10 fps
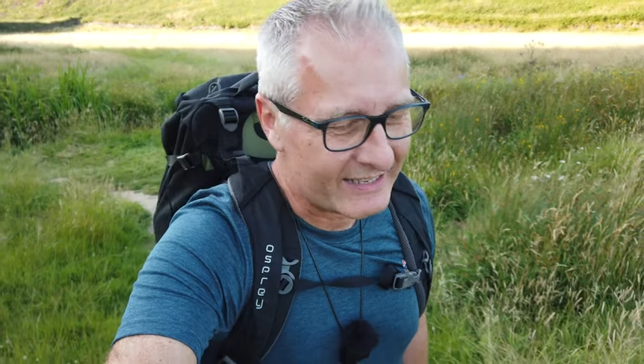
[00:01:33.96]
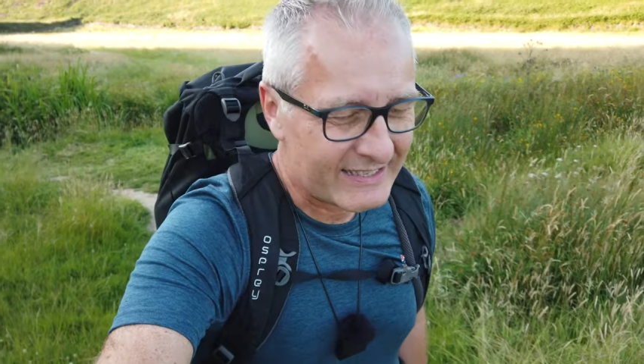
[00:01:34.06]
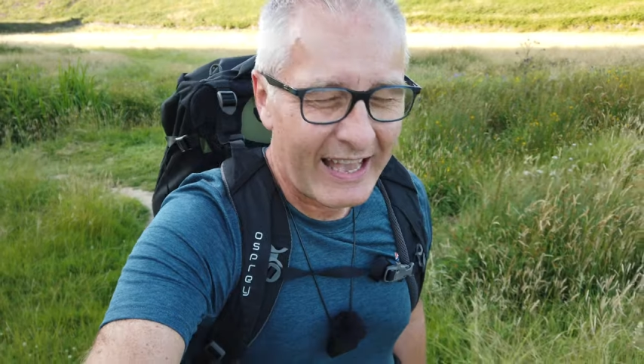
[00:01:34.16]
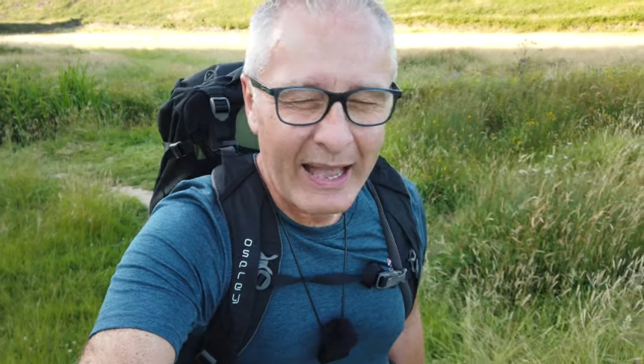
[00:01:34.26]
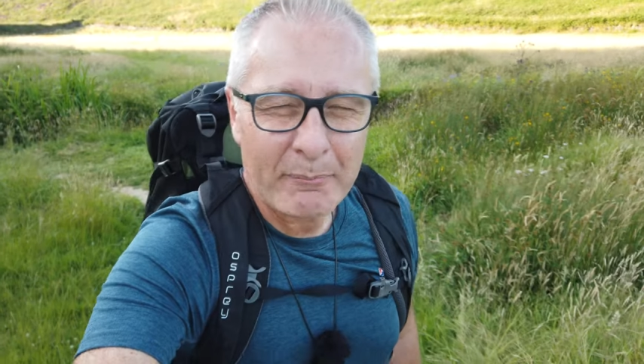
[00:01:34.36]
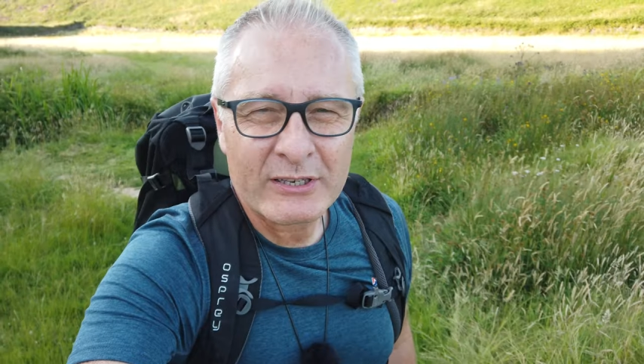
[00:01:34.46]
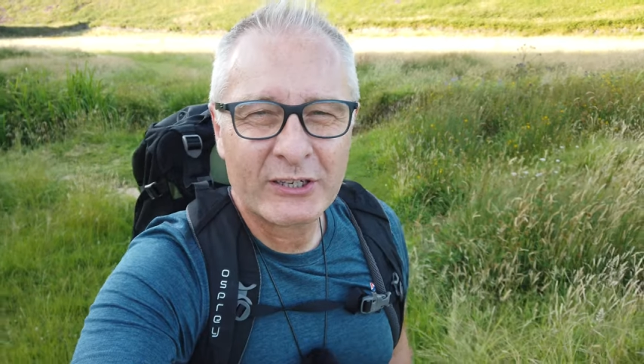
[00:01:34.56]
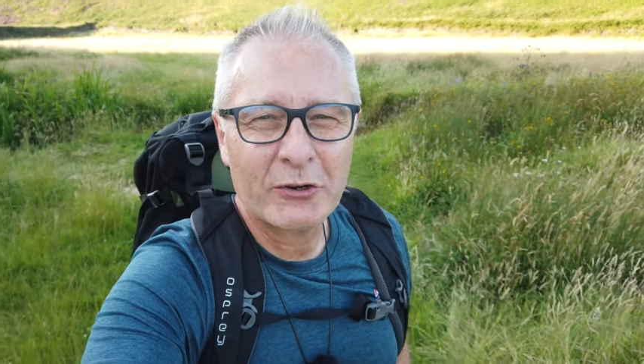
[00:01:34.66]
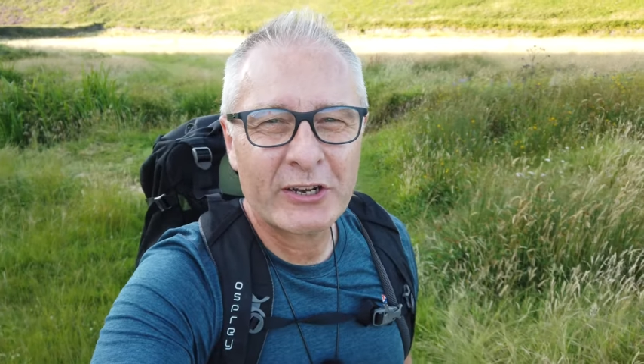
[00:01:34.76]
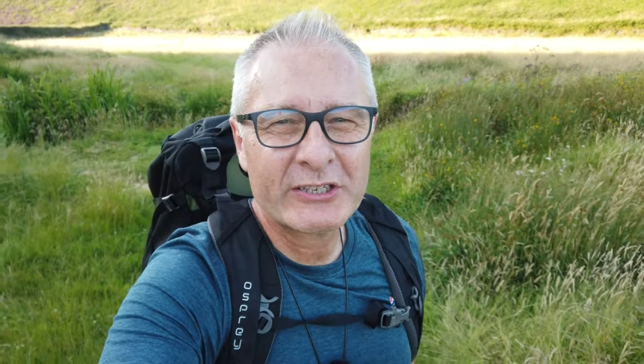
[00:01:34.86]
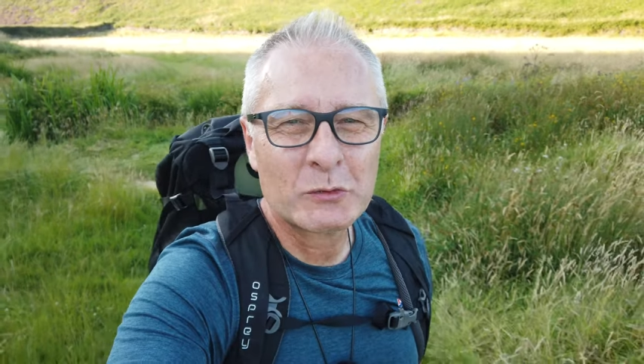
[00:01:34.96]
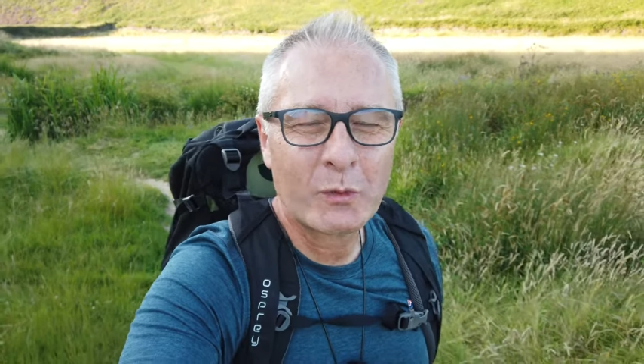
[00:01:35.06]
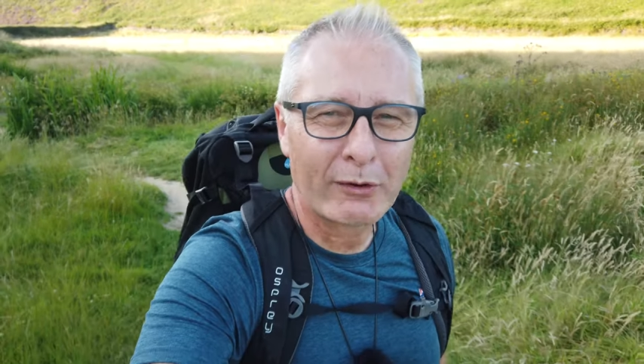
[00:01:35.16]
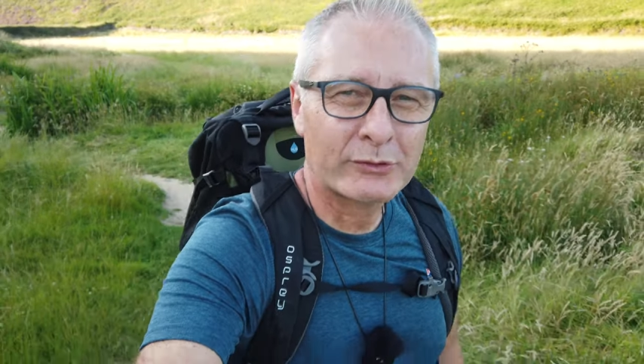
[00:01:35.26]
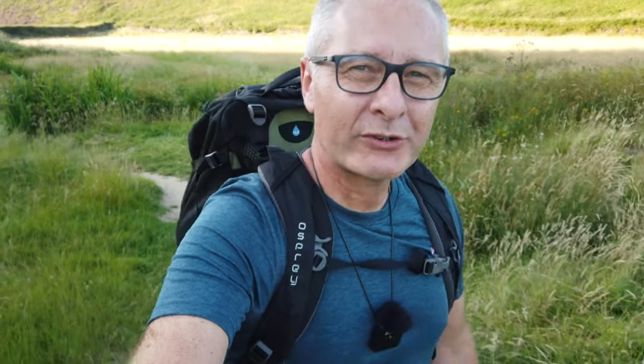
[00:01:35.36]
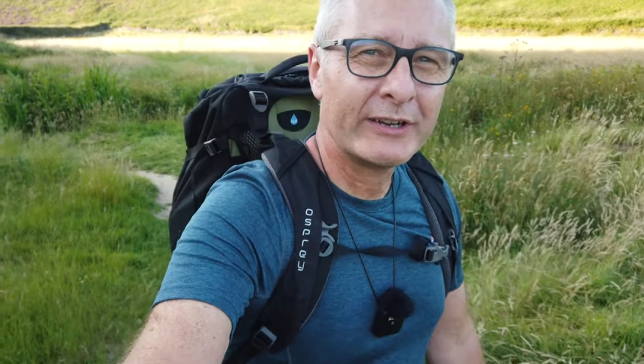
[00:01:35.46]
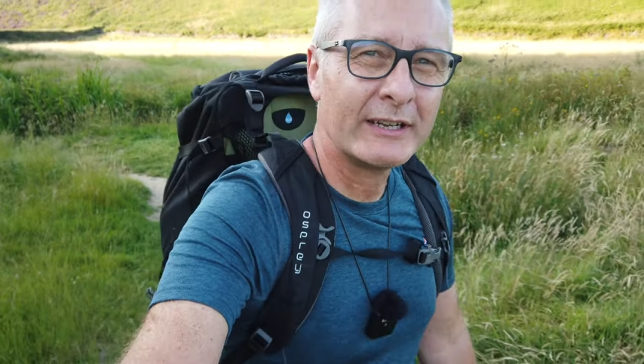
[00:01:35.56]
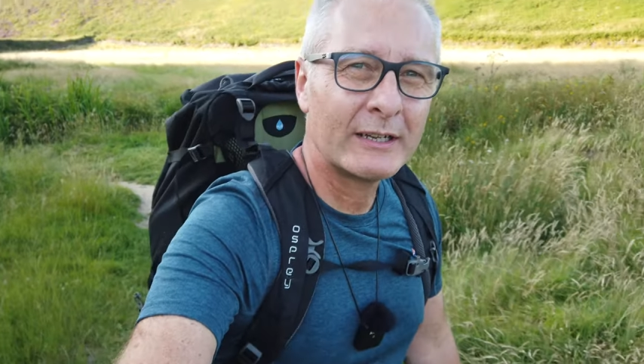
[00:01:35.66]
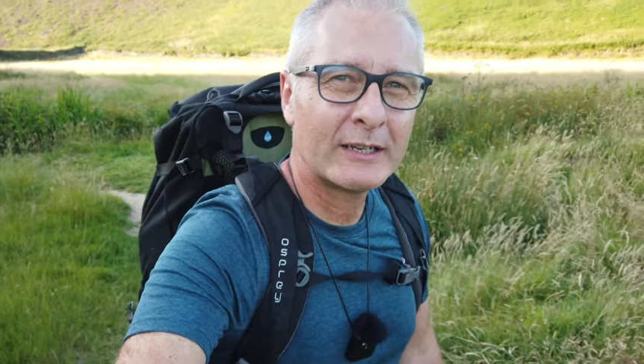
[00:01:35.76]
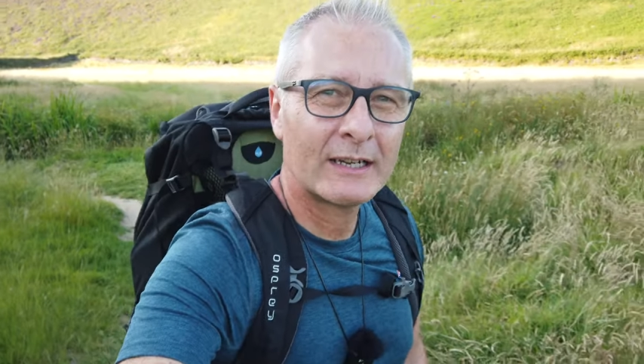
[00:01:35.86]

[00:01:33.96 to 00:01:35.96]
It's absolutely sweltering.